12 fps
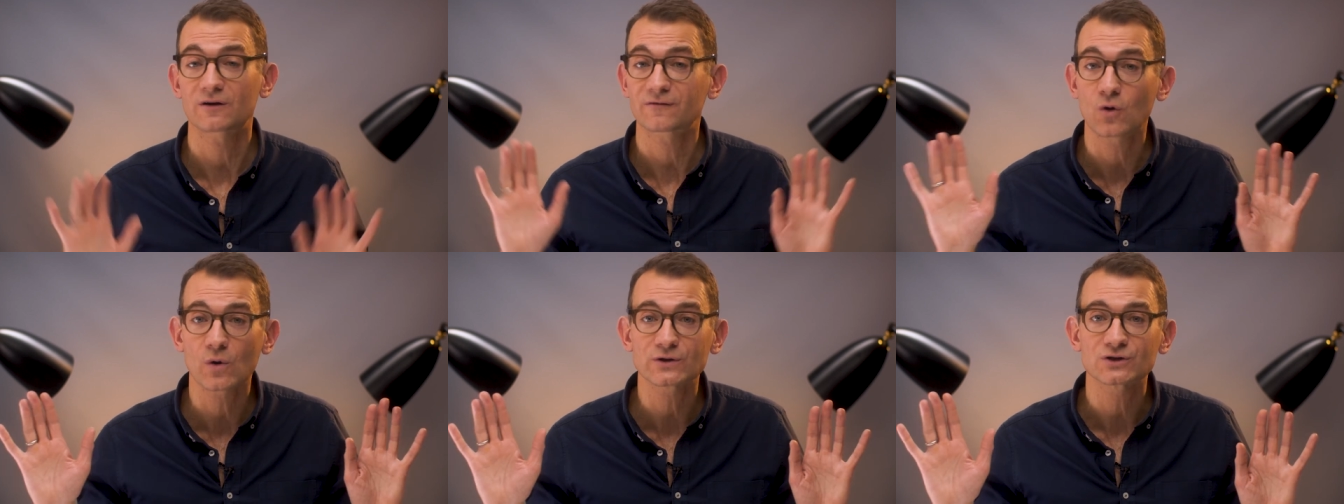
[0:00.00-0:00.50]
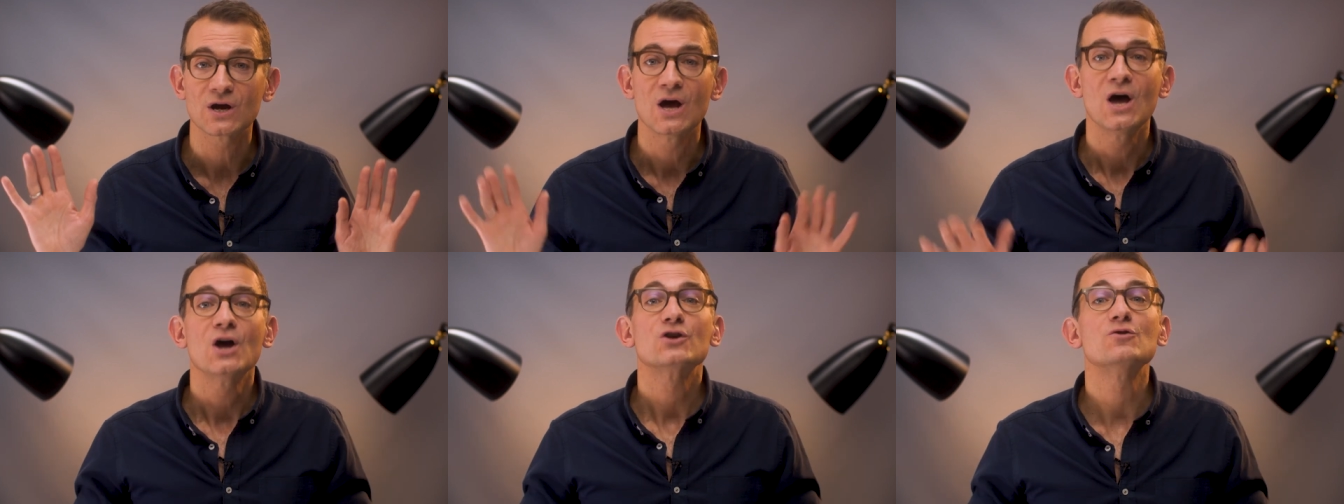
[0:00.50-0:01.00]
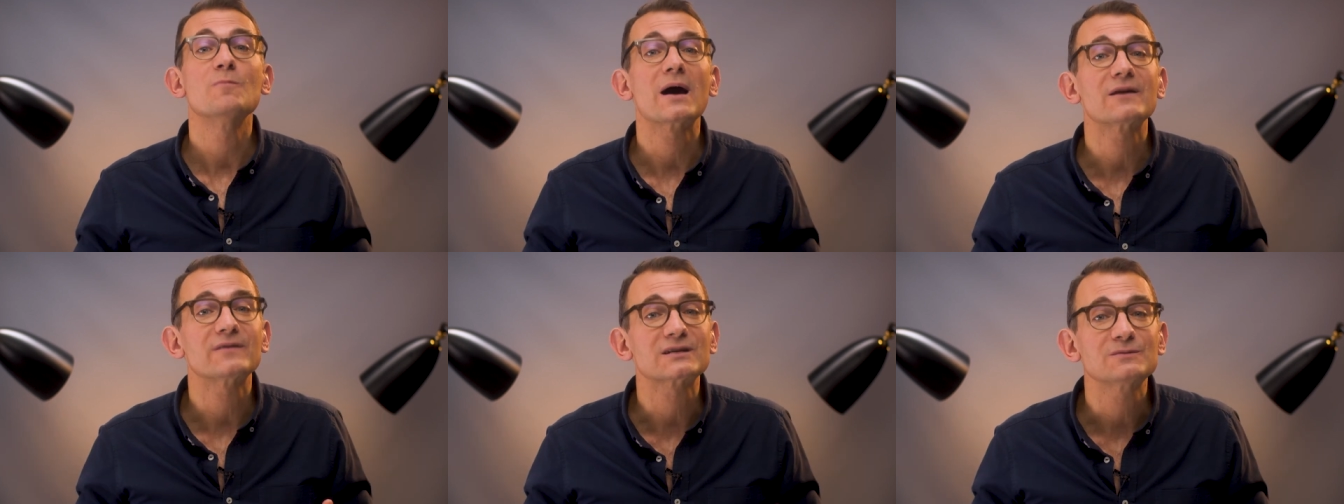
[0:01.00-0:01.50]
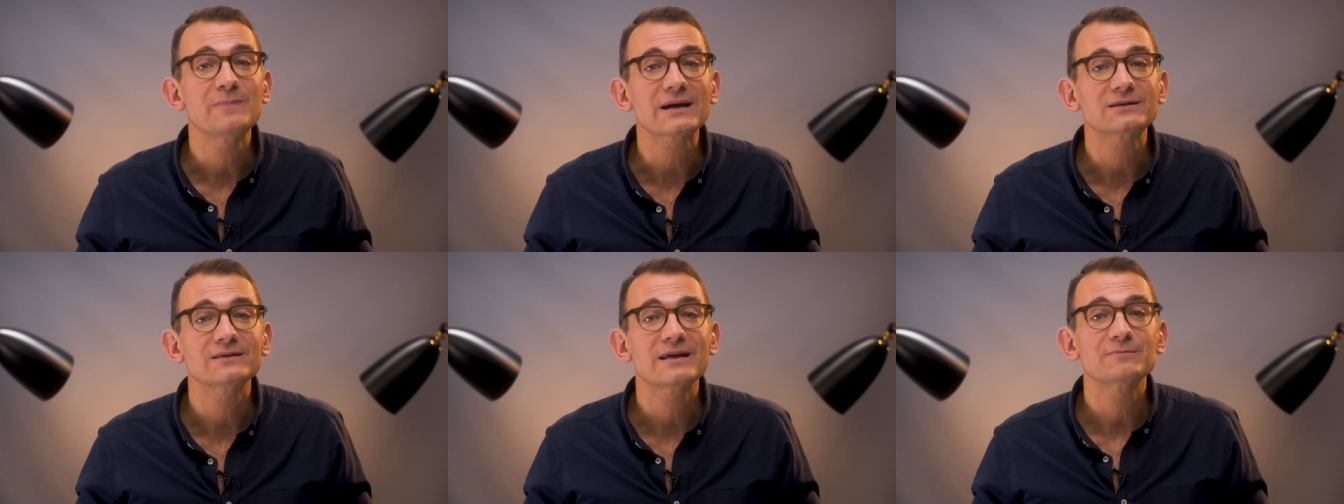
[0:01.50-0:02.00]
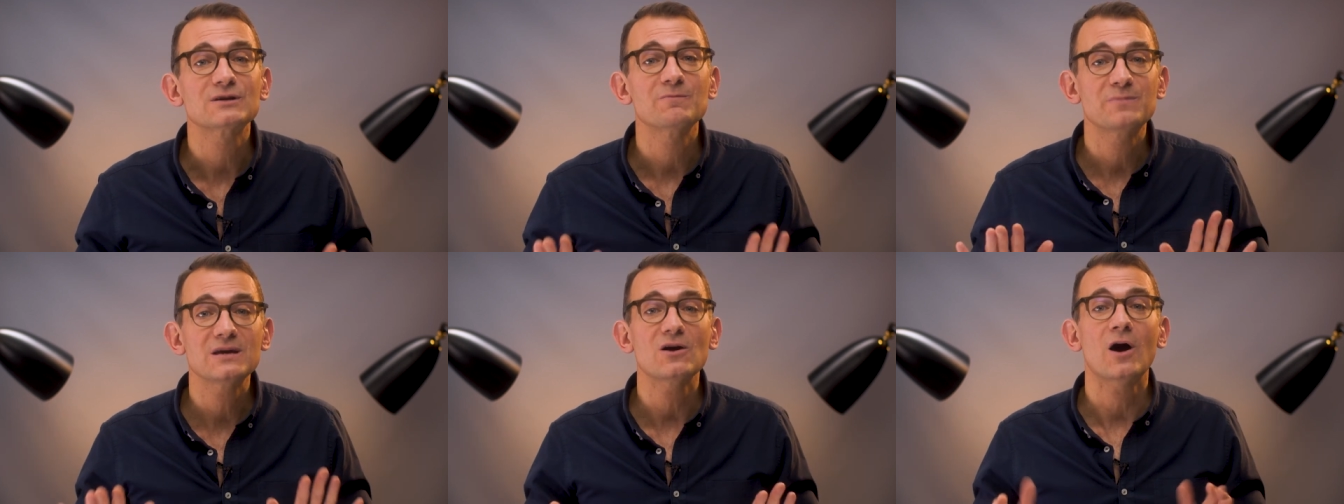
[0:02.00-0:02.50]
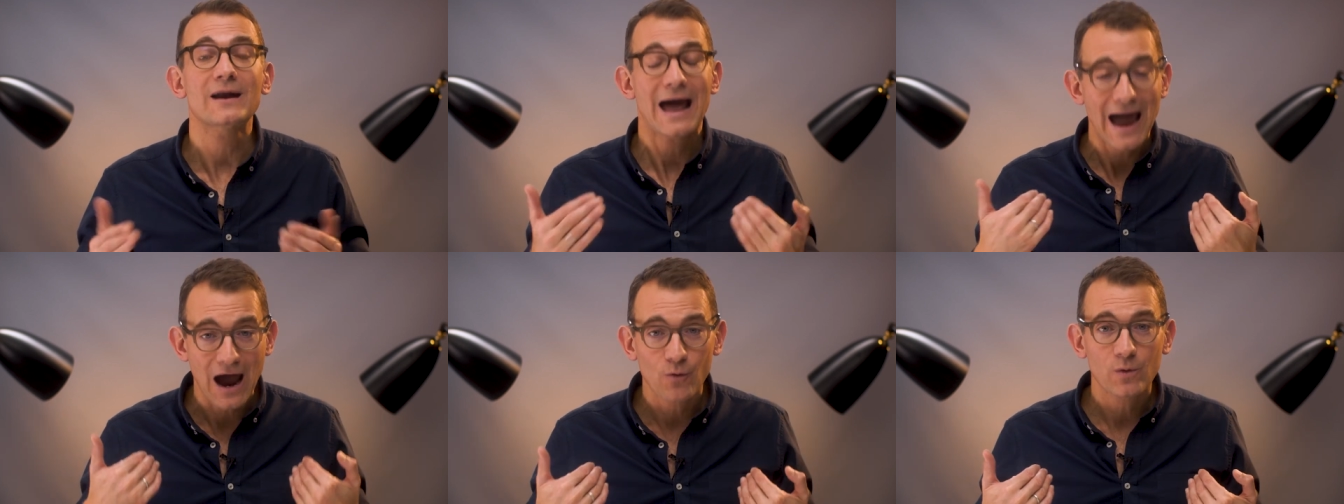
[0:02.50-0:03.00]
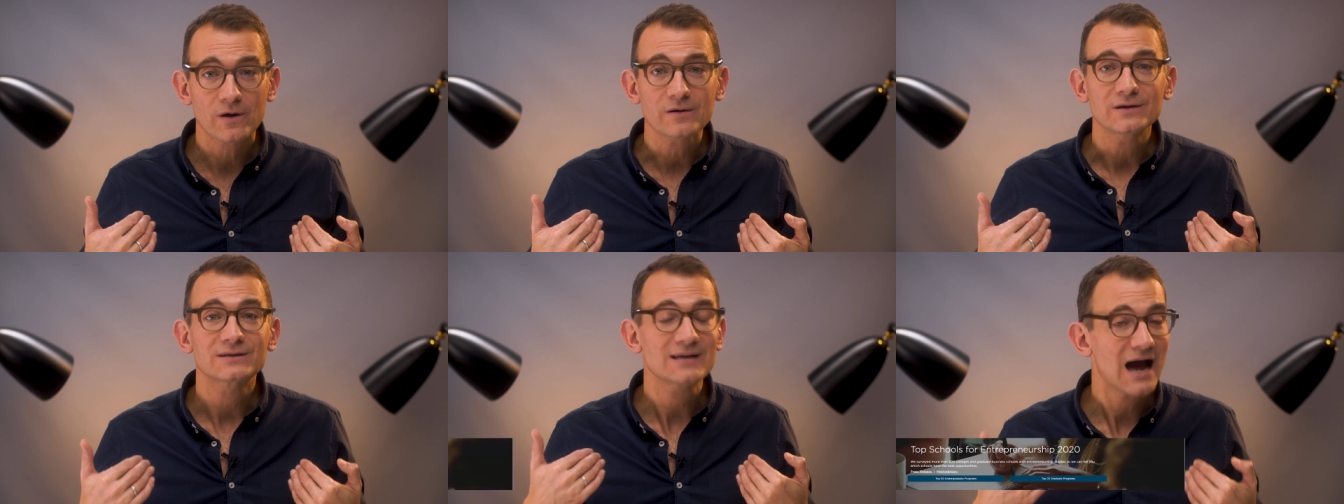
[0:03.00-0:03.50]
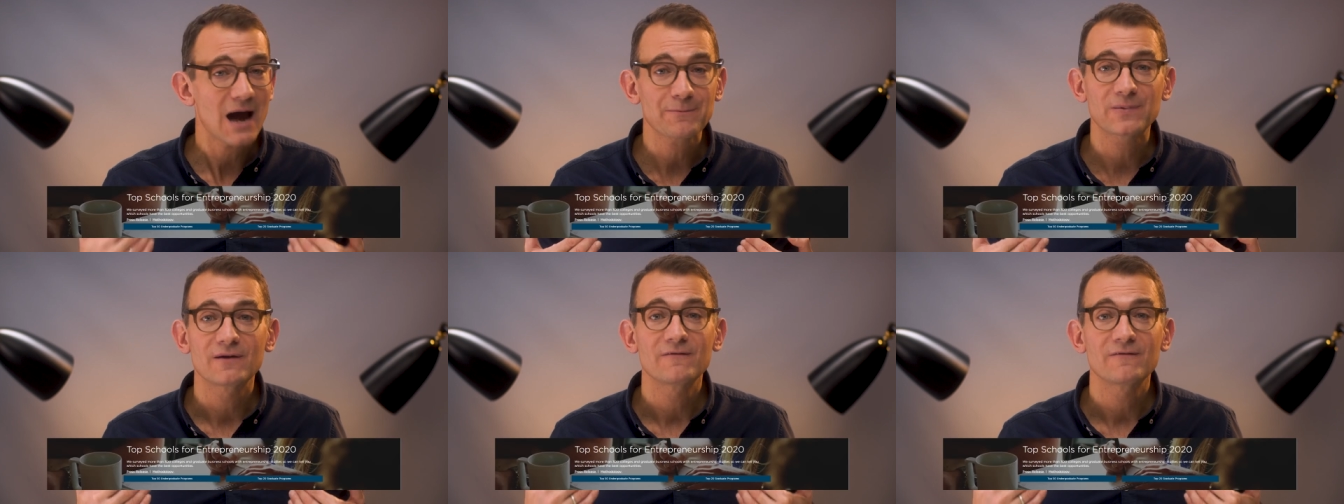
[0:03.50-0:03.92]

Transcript: Of course, you might have expected them to be on our top